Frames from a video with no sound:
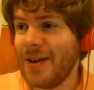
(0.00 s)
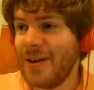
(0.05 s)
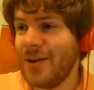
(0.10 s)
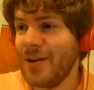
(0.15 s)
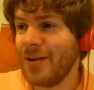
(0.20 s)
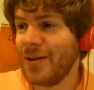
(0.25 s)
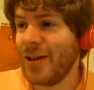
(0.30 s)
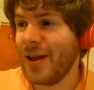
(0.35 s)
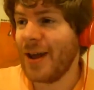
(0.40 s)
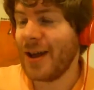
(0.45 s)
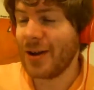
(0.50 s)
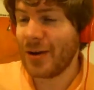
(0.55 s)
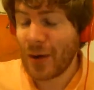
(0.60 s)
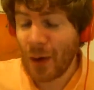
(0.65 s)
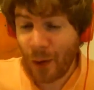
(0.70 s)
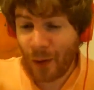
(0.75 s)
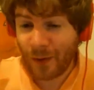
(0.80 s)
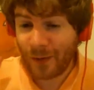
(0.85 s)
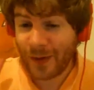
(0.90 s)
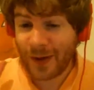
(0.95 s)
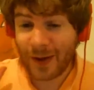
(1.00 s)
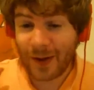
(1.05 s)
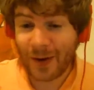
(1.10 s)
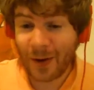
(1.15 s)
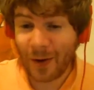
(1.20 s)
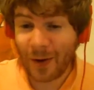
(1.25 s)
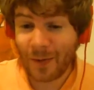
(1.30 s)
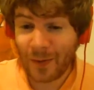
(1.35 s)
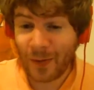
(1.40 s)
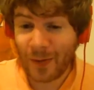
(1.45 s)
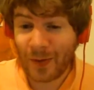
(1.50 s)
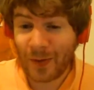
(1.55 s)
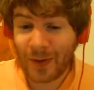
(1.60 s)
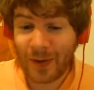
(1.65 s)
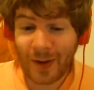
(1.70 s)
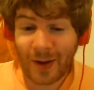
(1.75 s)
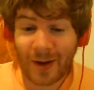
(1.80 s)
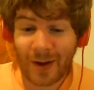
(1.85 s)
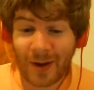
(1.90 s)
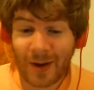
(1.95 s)
and you're like, no, you know,
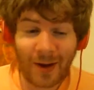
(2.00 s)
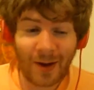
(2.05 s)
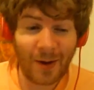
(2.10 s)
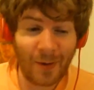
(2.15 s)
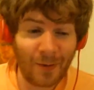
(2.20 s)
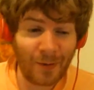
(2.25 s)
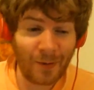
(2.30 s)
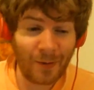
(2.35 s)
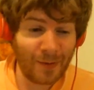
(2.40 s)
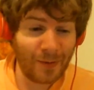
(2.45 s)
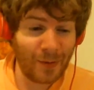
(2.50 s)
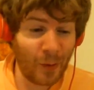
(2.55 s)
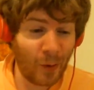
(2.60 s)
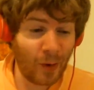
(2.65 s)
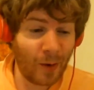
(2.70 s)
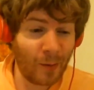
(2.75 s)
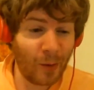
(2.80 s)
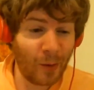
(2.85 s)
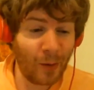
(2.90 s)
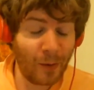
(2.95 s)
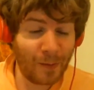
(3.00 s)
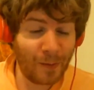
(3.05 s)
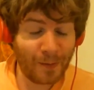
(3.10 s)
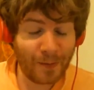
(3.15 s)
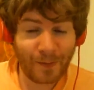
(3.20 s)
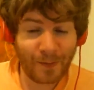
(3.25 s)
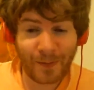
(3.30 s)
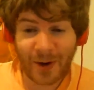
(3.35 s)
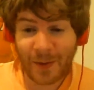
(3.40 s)
a normal